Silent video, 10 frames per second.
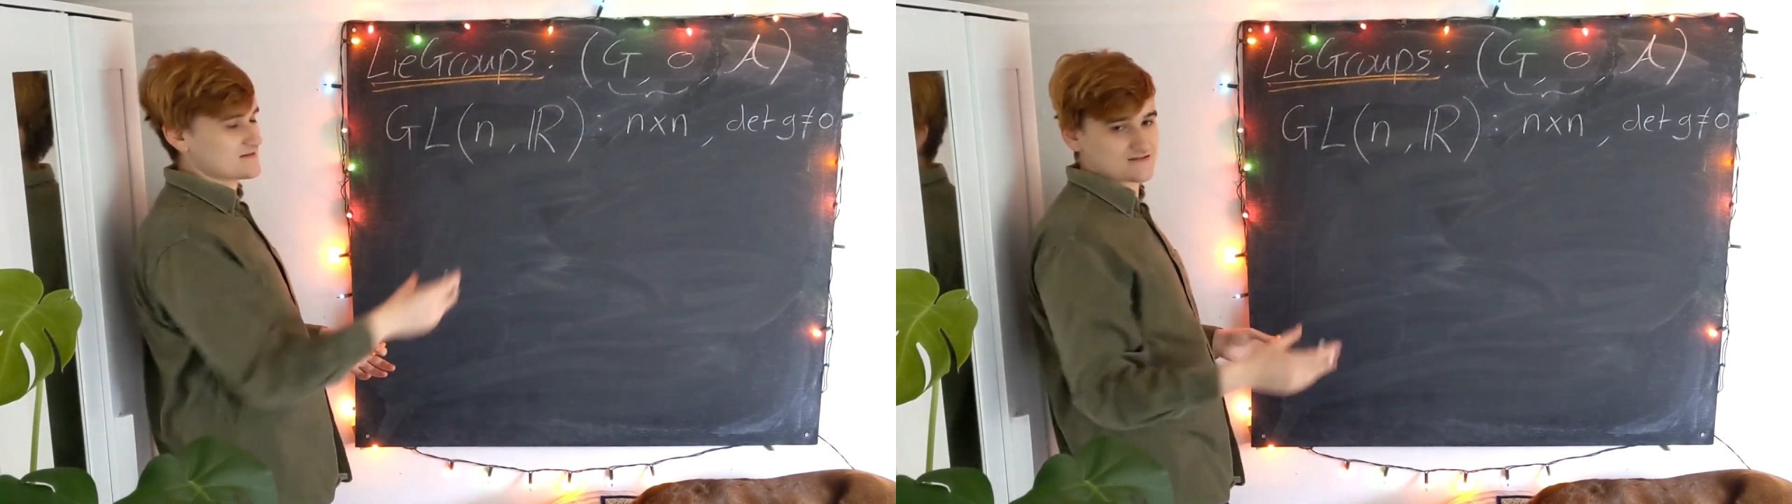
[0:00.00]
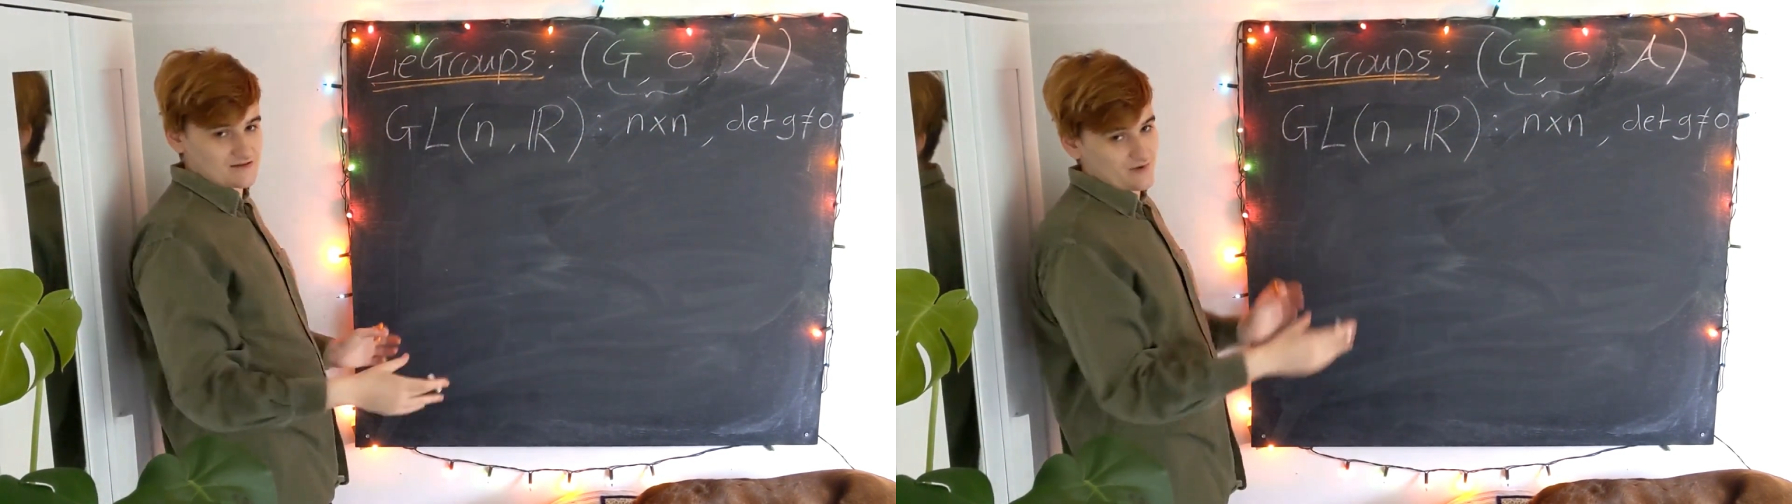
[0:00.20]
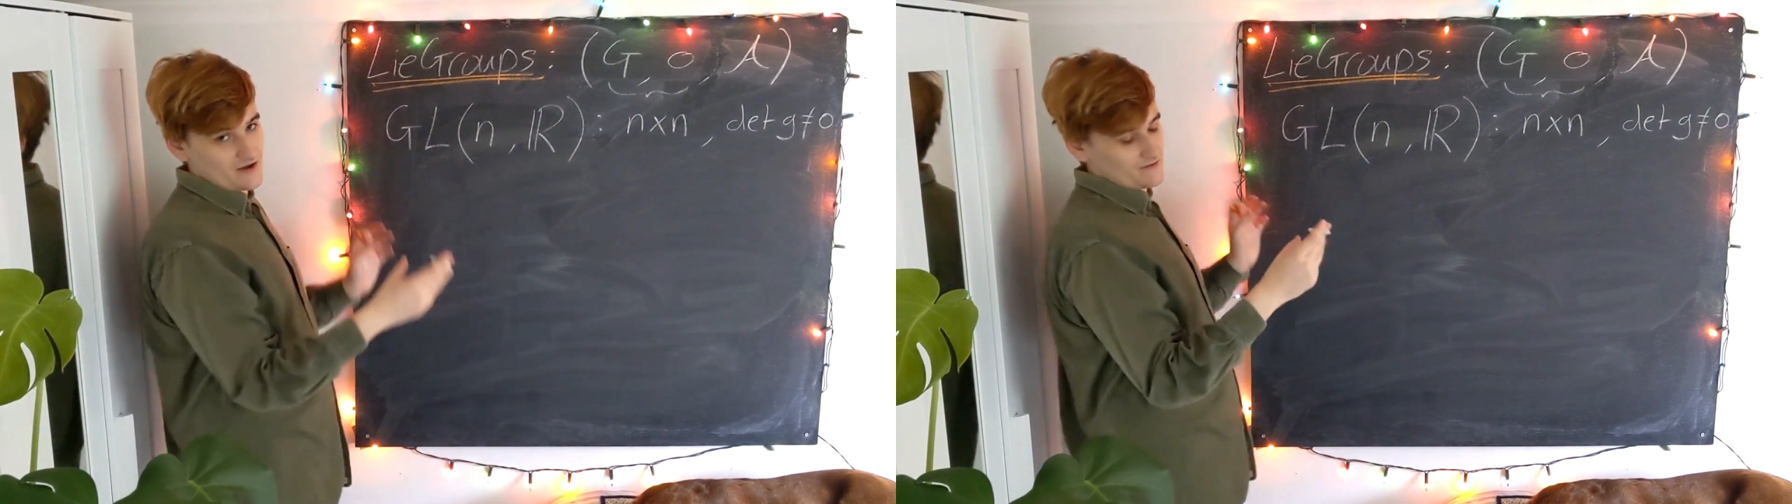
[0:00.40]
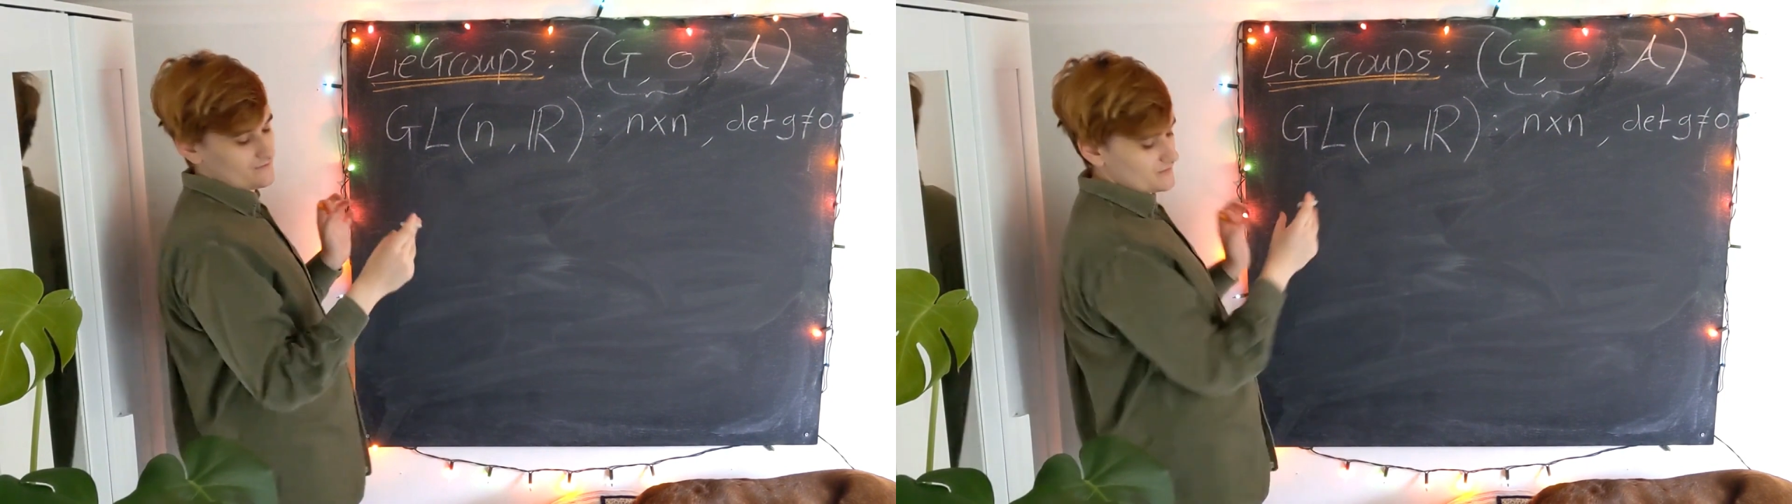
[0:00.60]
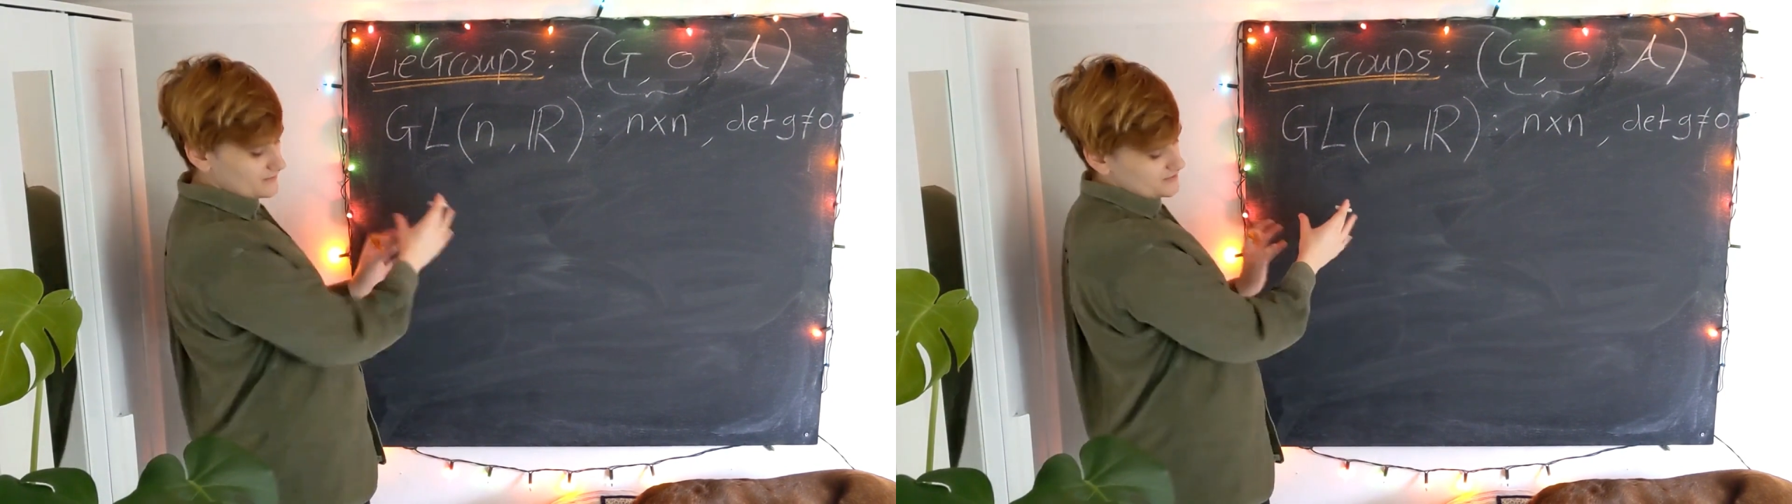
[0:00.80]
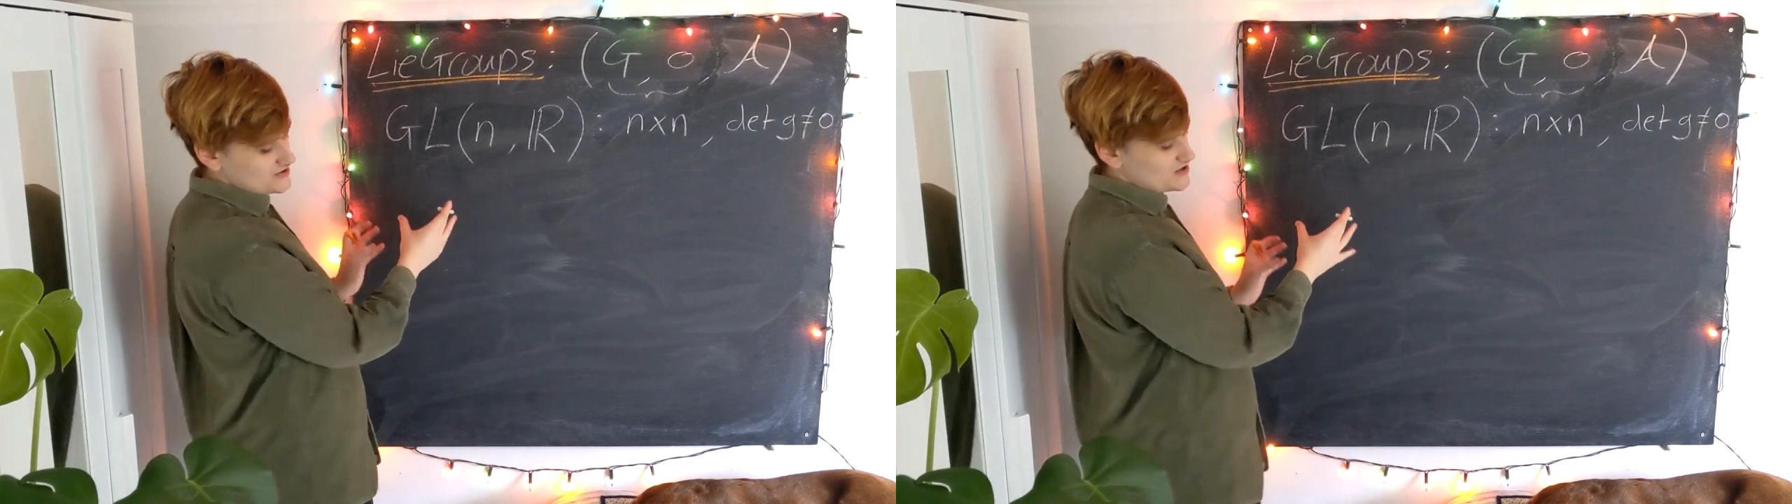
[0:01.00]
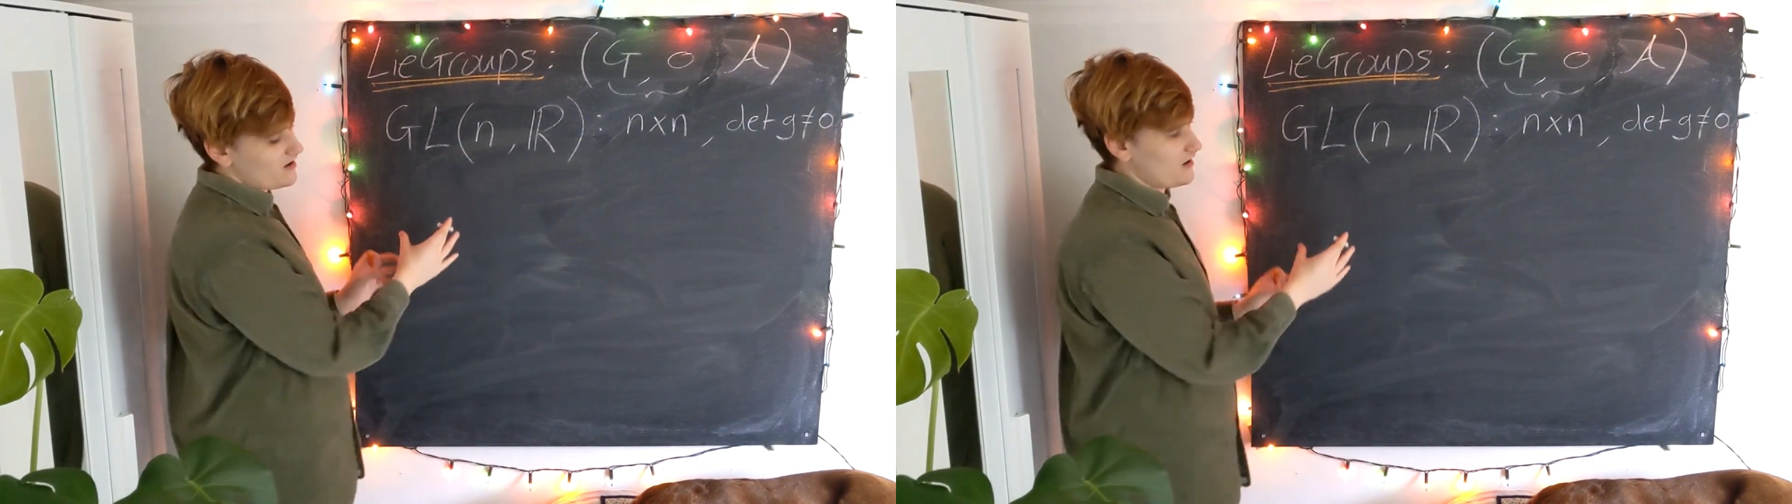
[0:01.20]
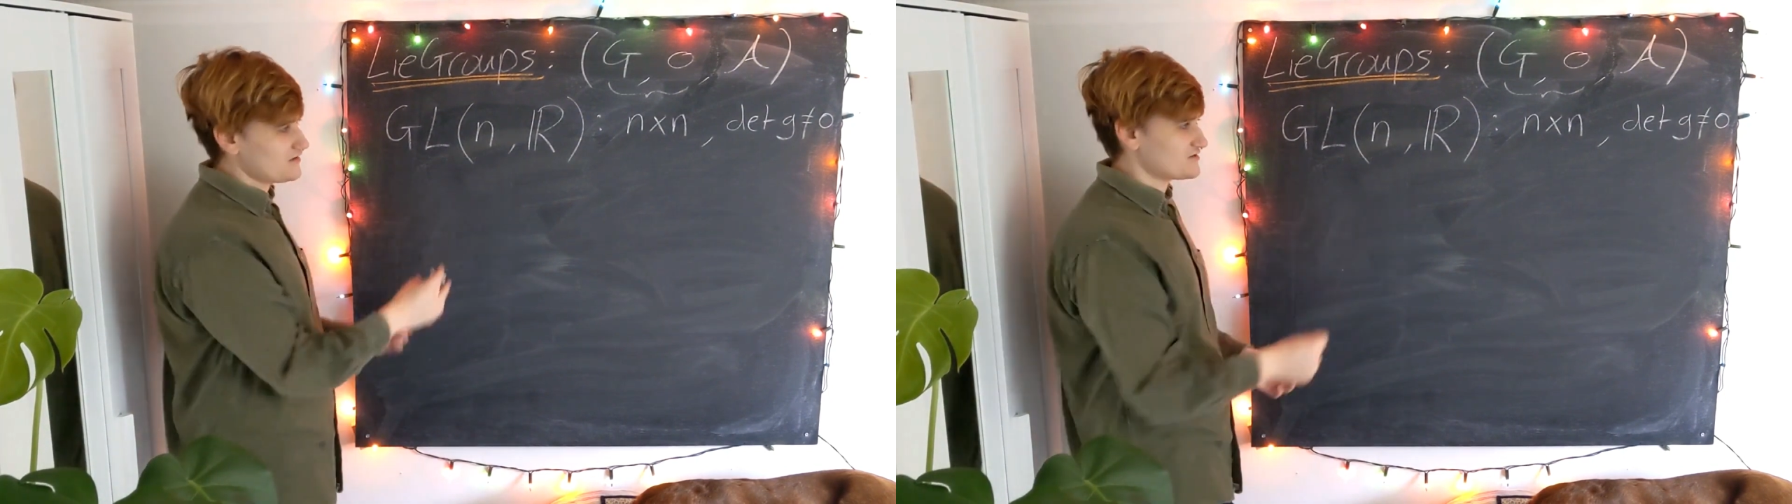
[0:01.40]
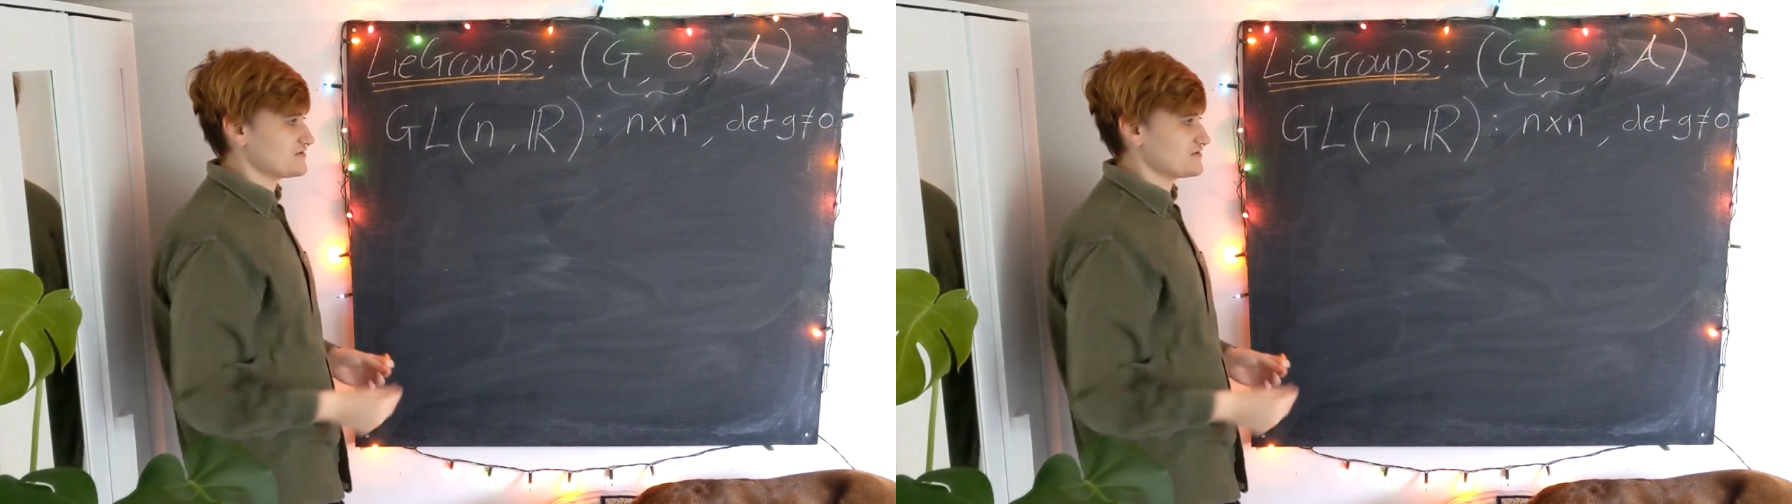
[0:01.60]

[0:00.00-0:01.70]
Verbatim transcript: some kind of chart,